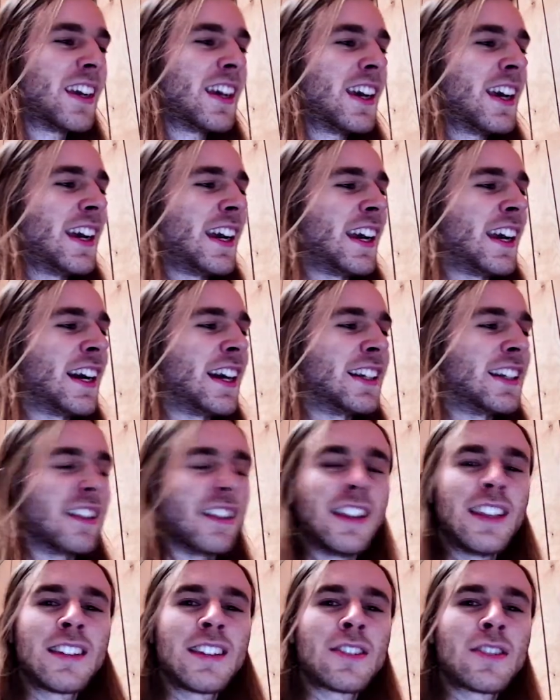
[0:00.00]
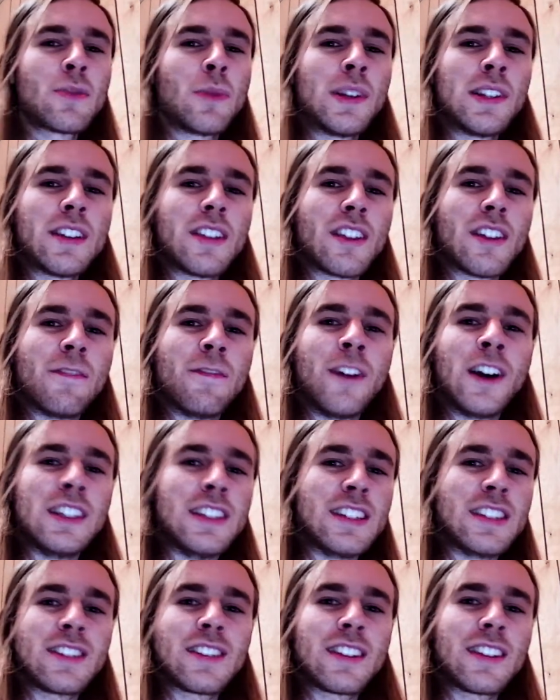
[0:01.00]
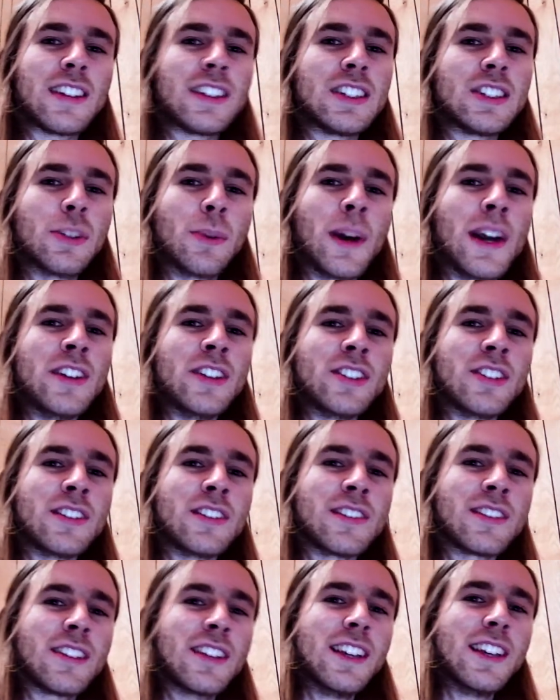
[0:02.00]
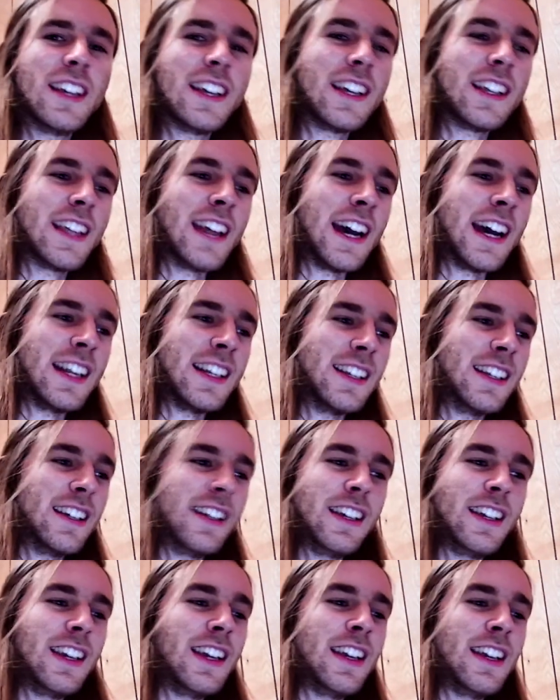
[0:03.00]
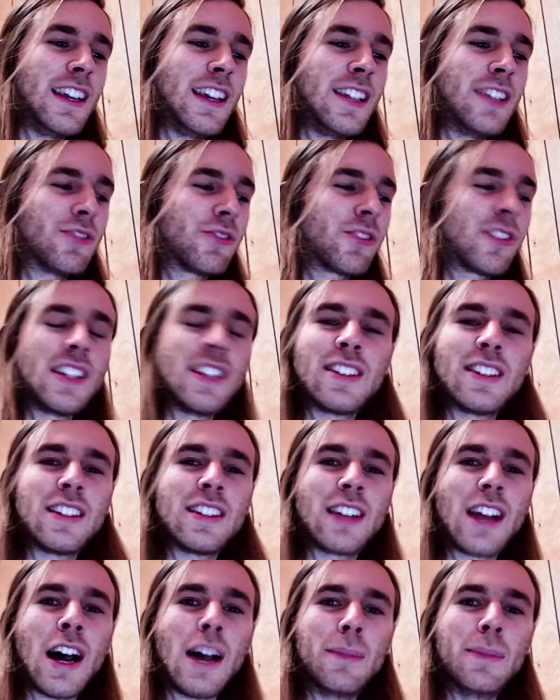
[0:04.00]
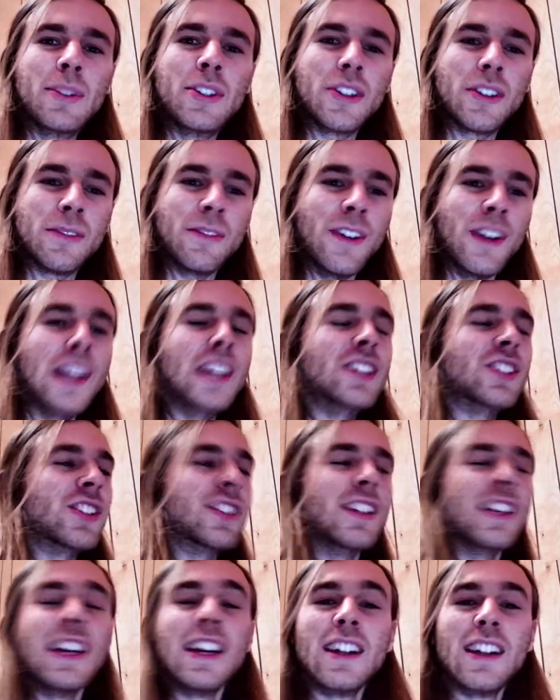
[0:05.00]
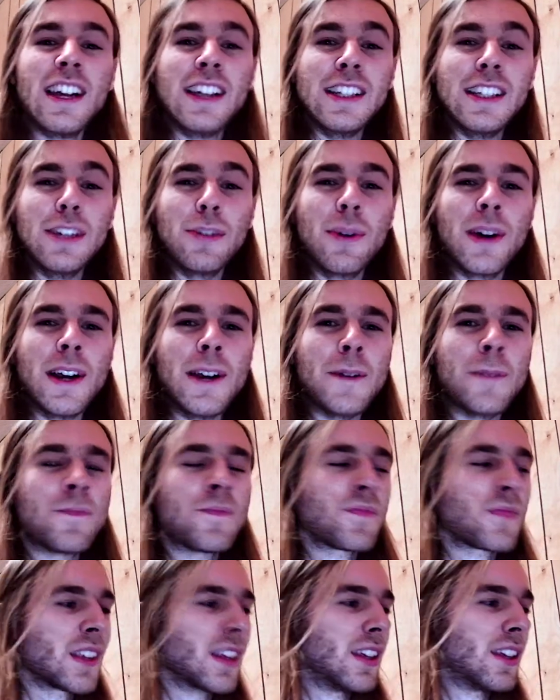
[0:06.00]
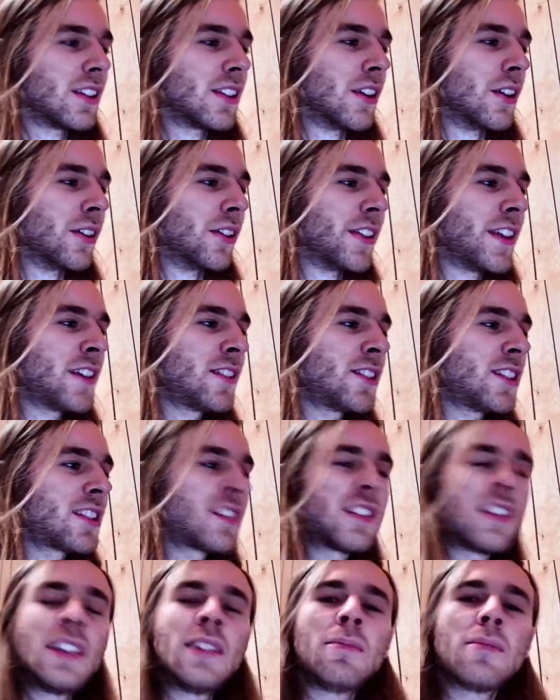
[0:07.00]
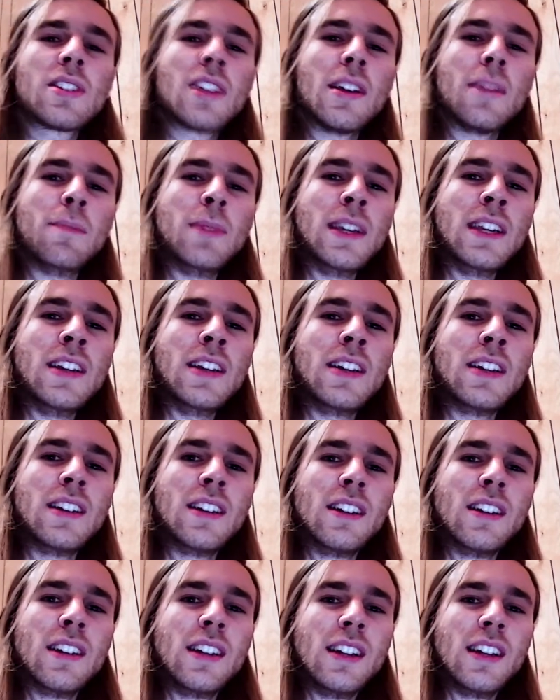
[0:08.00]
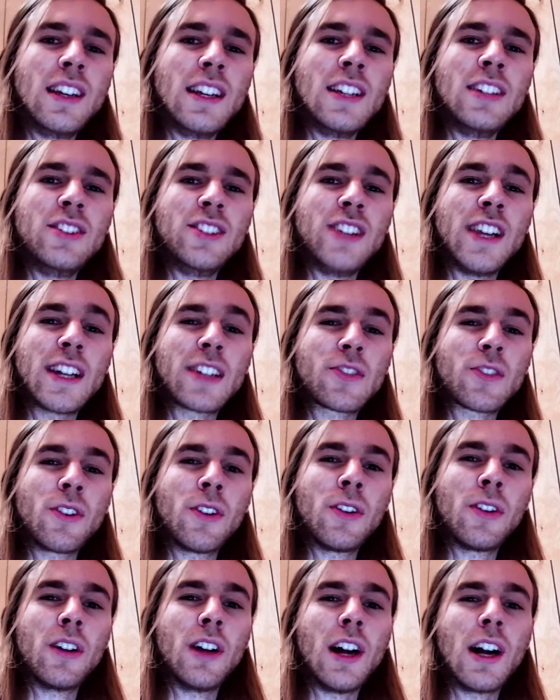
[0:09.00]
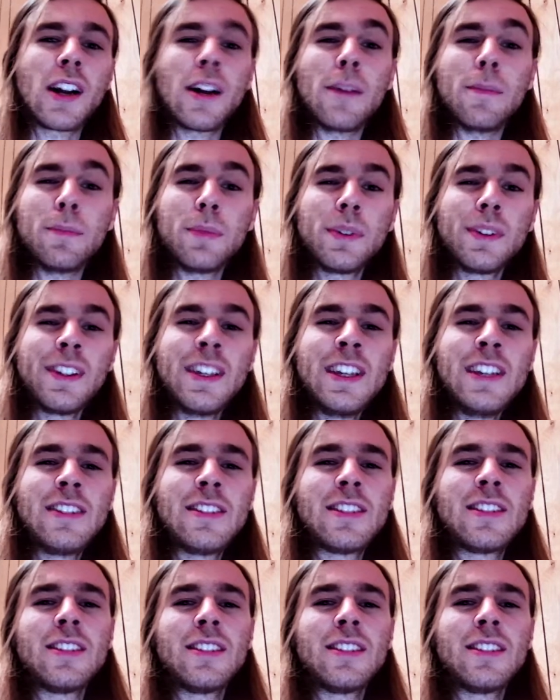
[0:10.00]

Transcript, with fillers: And this is one of the funniest situations that, in recent observation anyway. So there just seems to be, in general, a complete